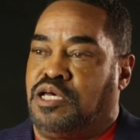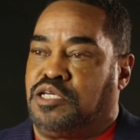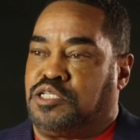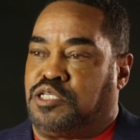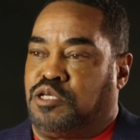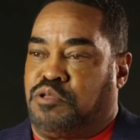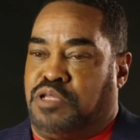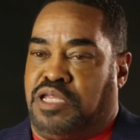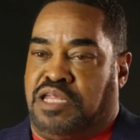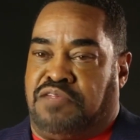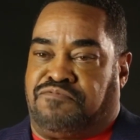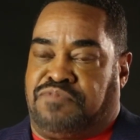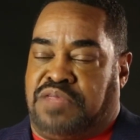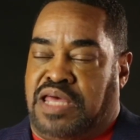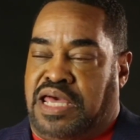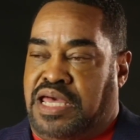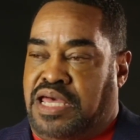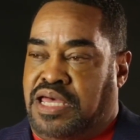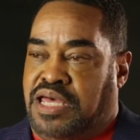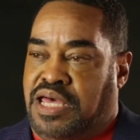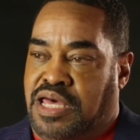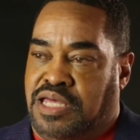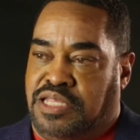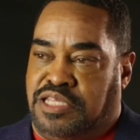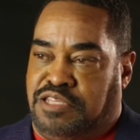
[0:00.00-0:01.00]
so that if
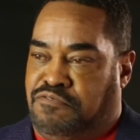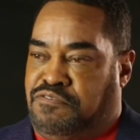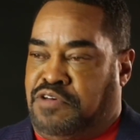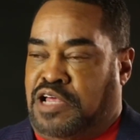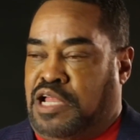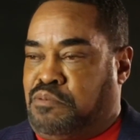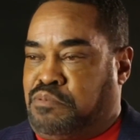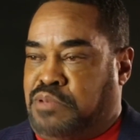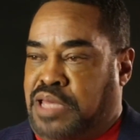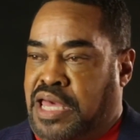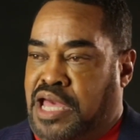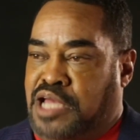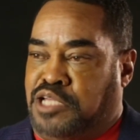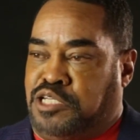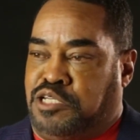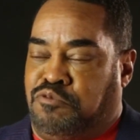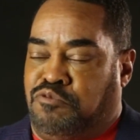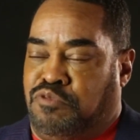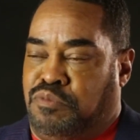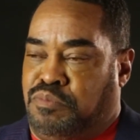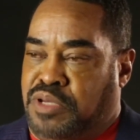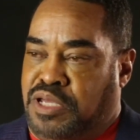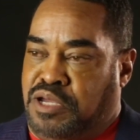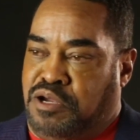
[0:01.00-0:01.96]
they develop cancer, it would